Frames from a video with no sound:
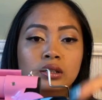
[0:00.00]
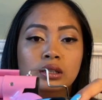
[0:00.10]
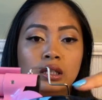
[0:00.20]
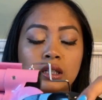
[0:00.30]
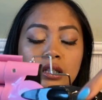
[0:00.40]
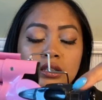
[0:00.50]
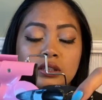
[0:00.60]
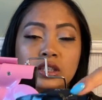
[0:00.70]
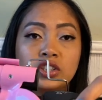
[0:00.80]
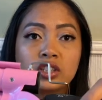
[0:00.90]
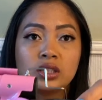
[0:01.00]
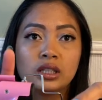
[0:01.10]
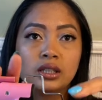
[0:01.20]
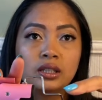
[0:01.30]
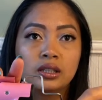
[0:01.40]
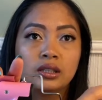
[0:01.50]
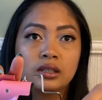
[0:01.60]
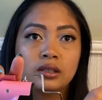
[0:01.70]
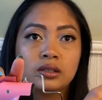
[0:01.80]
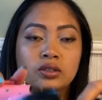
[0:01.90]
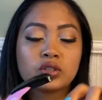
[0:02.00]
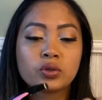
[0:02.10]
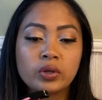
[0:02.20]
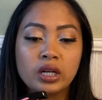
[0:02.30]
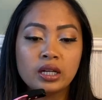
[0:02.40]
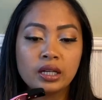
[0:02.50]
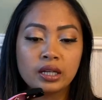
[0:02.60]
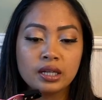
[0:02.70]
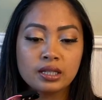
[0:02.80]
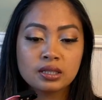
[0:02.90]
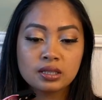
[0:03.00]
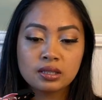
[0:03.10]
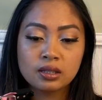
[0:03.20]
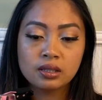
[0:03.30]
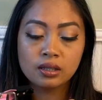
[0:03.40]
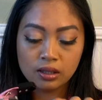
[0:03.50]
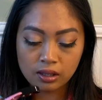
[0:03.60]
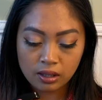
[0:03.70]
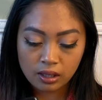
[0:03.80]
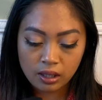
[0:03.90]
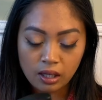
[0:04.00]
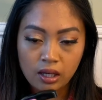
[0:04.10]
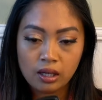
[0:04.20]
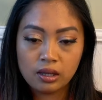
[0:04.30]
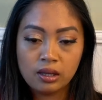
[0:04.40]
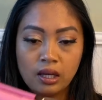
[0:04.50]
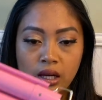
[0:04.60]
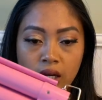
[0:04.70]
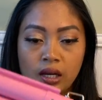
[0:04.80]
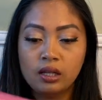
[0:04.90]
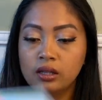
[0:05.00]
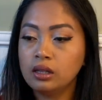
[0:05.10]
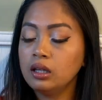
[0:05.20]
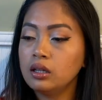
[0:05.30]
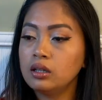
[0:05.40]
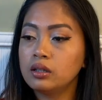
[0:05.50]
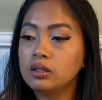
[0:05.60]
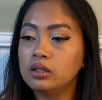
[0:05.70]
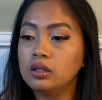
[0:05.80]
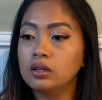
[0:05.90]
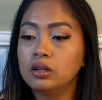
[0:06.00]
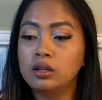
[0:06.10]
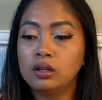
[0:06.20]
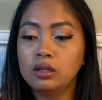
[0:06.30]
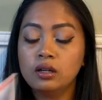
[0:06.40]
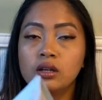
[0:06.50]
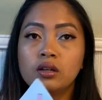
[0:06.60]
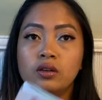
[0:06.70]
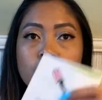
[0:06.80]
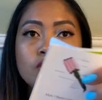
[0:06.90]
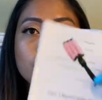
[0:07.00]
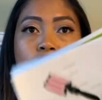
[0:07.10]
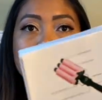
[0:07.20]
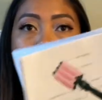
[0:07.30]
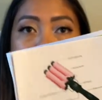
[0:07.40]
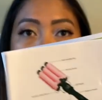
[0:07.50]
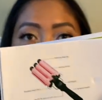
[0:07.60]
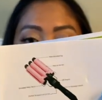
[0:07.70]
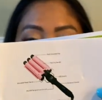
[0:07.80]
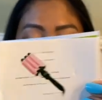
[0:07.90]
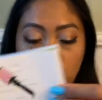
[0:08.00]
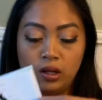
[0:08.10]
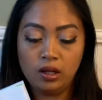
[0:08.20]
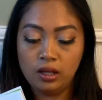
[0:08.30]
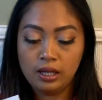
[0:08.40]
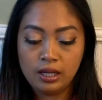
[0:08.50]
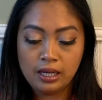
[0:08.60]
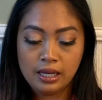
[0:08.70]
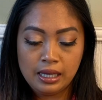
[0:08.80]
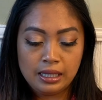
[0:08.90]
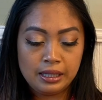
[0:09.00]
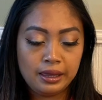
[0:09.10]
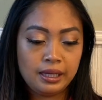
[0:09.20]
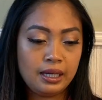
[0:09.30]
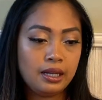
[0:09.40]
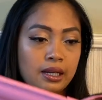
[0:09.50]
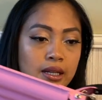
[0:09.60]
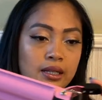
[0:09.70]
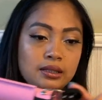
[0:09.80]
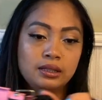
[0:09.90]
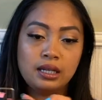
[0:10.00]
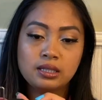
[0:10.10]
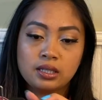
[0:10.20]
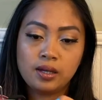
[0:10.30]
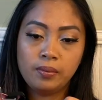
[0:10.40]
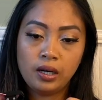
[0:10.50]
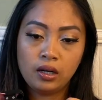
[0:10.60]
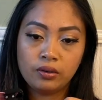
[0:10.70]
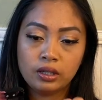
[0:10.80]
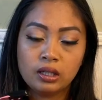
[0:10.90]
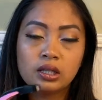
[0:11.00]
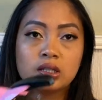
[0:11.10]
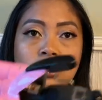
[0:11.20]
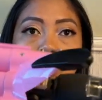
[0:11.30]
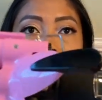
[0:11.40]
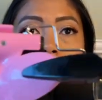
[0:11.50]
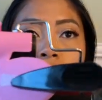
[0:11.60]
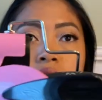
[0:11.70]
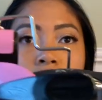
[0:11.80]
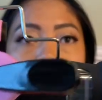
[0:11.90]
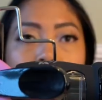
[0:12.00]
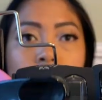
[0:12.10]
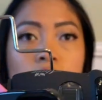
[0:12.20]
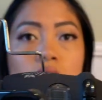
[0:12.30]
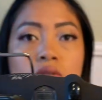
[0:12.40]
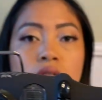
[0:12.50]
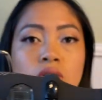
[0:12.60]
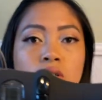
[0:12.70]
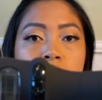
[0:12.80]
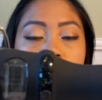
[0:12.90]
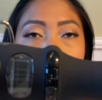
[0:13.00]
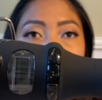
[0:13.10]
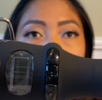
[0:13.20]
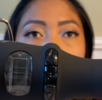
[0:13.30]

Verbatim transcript: the digital screen, I guess, and then the user manual. That that's about it. That's how it looks like closer.